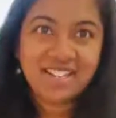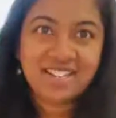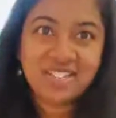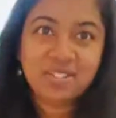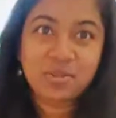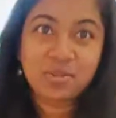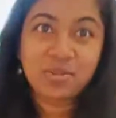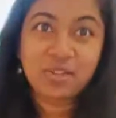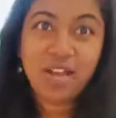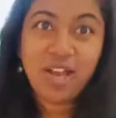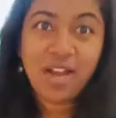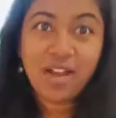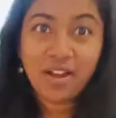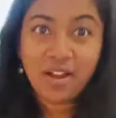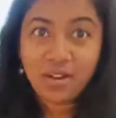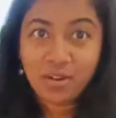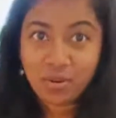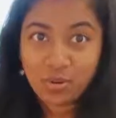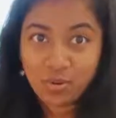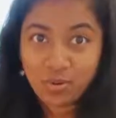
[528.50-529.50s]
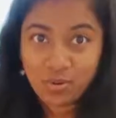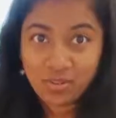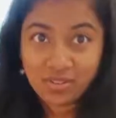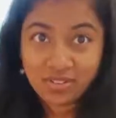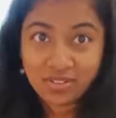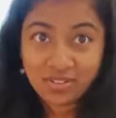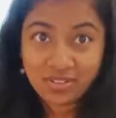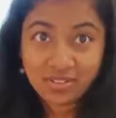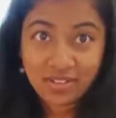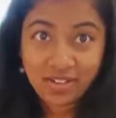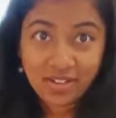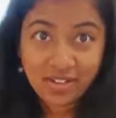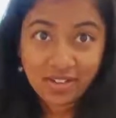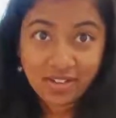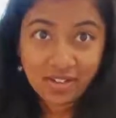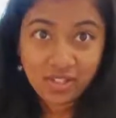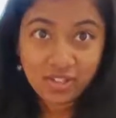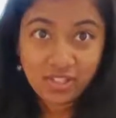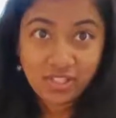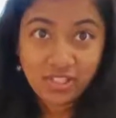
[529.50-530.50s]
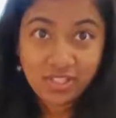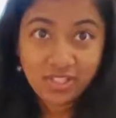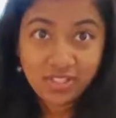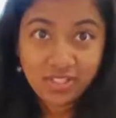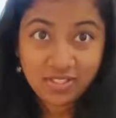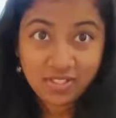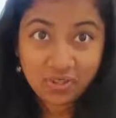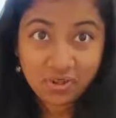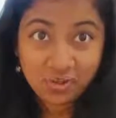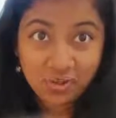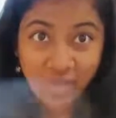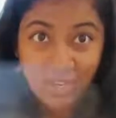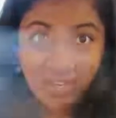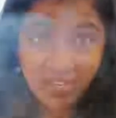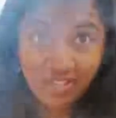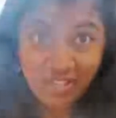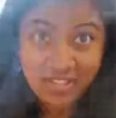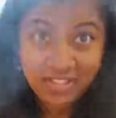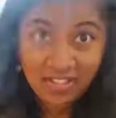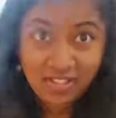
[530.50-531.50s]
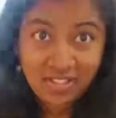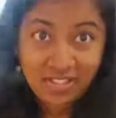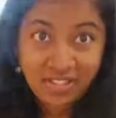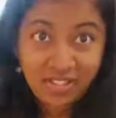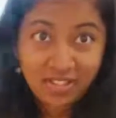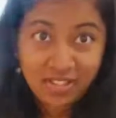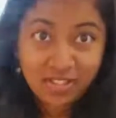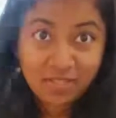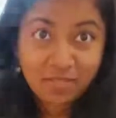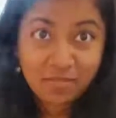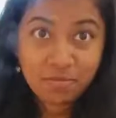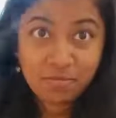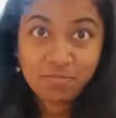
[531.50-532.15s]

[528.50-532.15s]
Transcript: so now that our tea is ready,